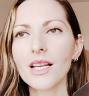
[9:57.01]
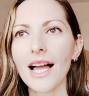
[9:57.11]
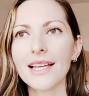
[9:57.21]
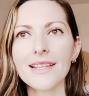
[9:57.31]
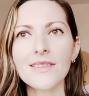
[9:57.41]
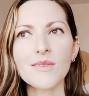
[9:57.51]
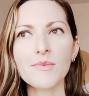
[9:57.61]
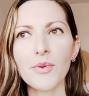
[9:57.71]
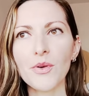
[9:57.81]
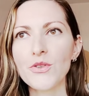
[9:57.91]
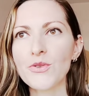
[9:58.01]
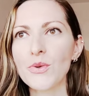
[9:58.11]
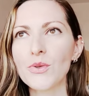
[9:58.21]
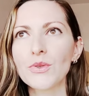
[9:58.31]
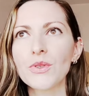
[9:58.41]
highly
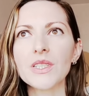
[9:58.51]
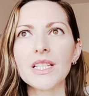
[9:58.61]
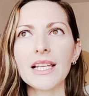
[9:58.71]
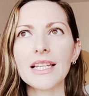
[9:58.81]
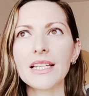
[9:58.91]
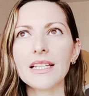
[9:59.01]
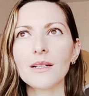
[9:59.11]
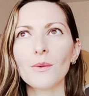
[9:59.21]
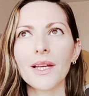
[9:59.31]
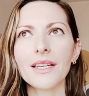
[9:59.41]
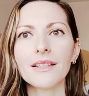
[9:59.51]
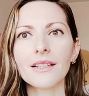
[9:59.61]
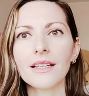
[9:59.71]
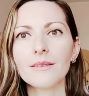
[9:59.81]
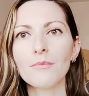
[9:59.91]
spiritual kundalini awakening